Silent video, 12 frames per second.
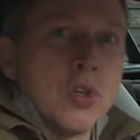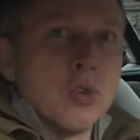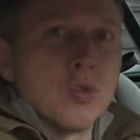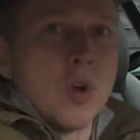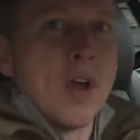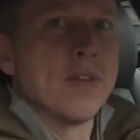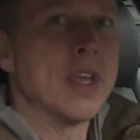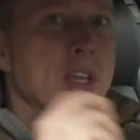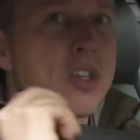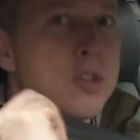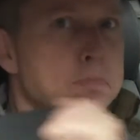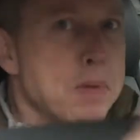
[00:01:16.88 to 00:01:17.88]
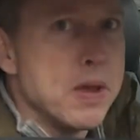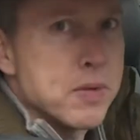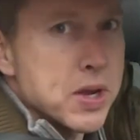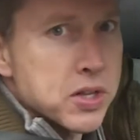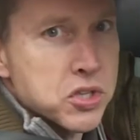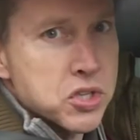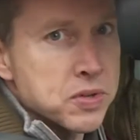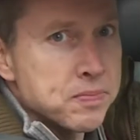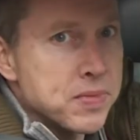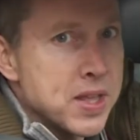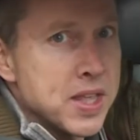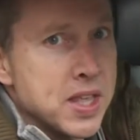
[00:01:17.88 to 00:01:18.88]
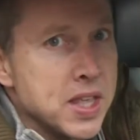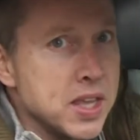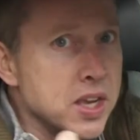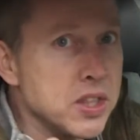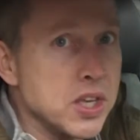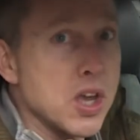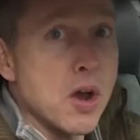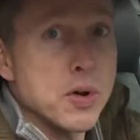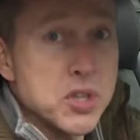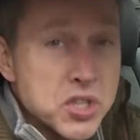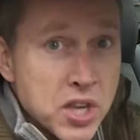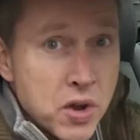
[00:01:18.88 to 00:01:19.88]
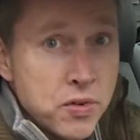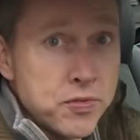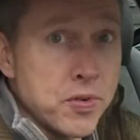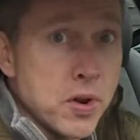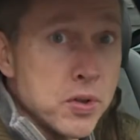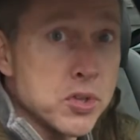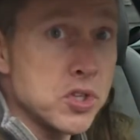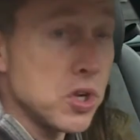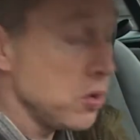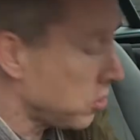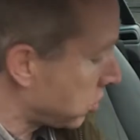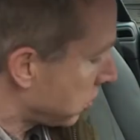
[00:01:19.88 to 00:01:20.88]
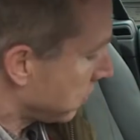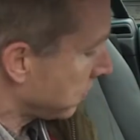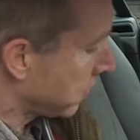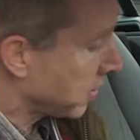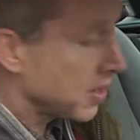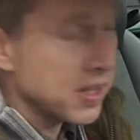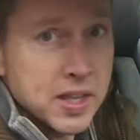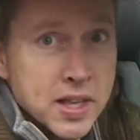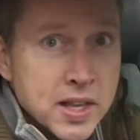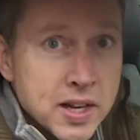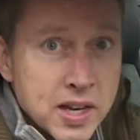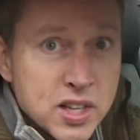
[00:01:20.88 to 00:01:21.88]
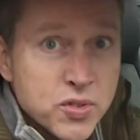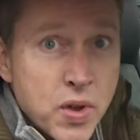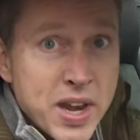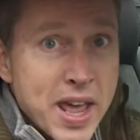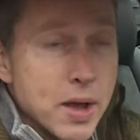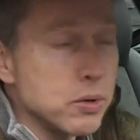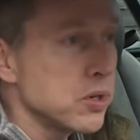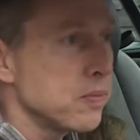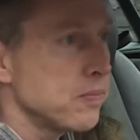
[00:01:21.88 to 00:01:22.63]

driving experience. Can the car itself follow suit? Let's find out.